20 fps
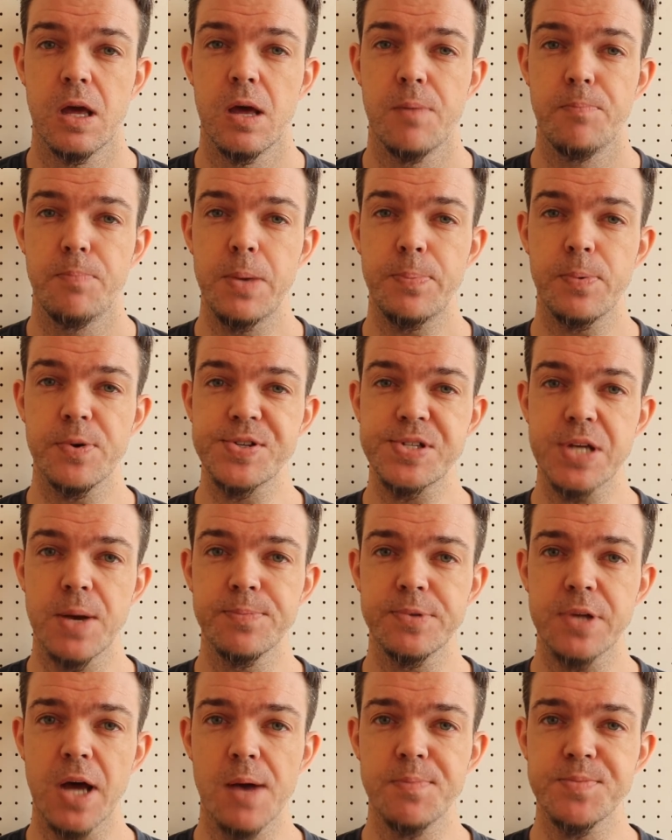People
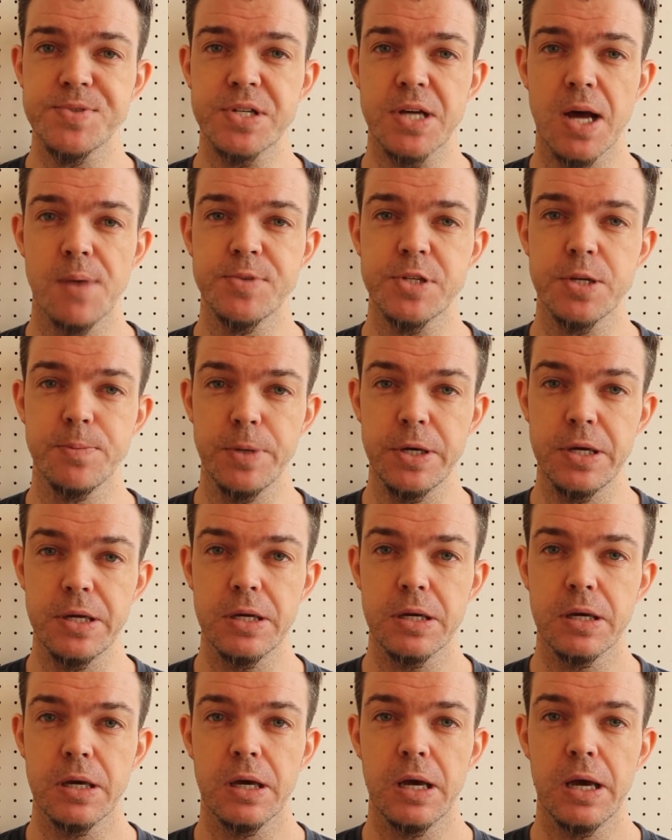sometimes come to
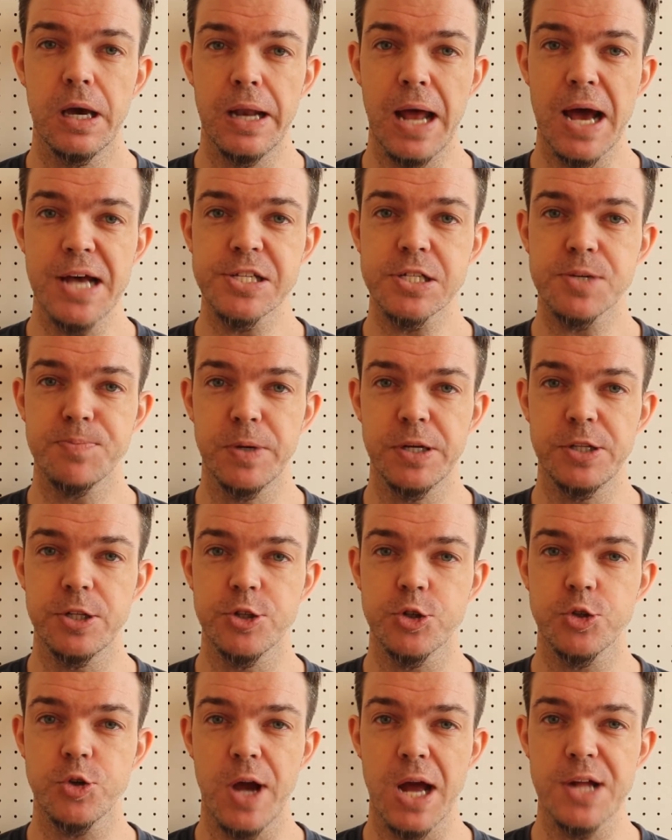me and ask me to
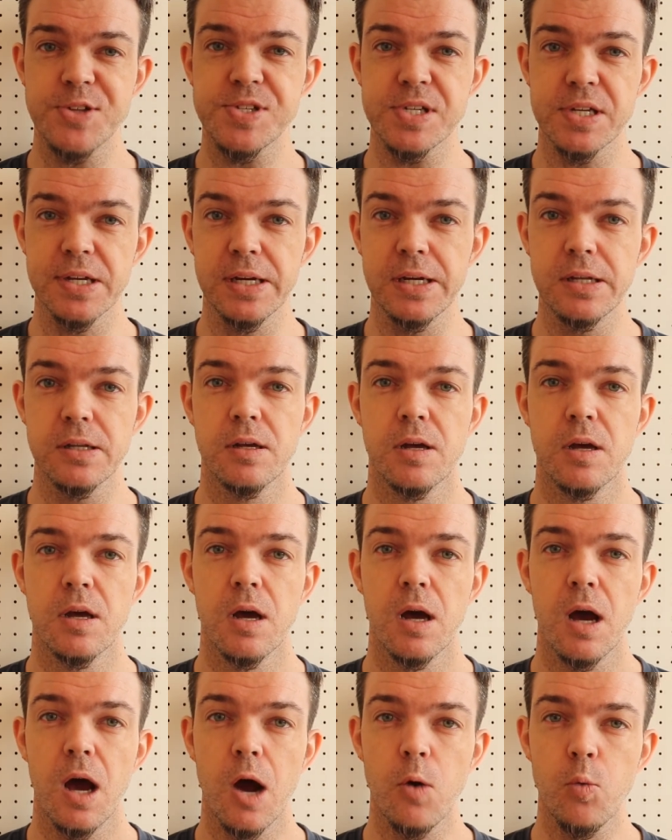translate
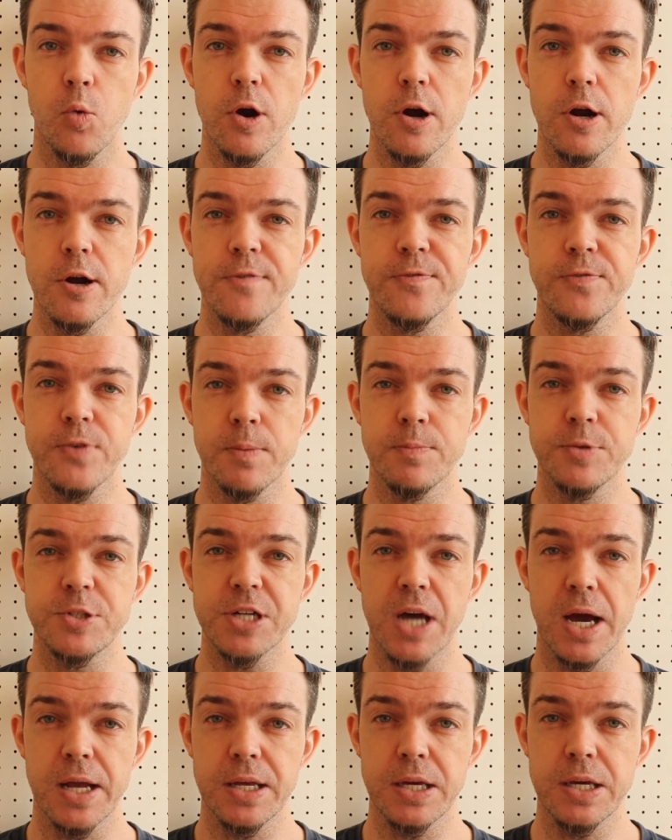a word from
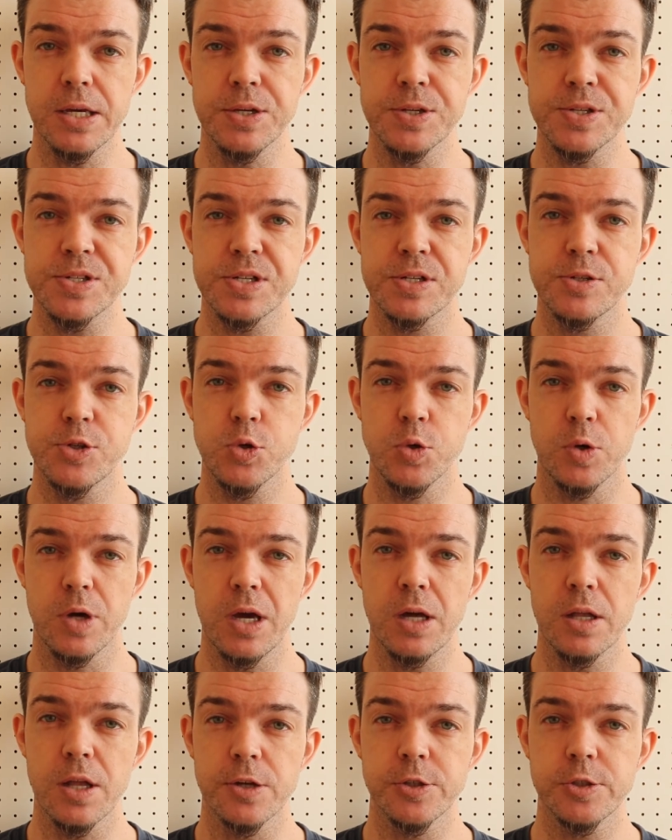Chinese to
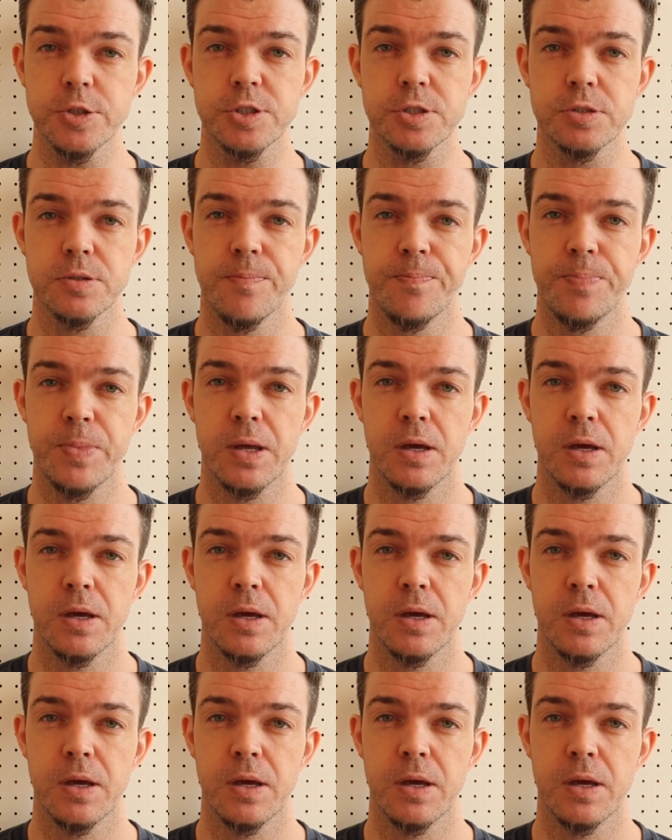English.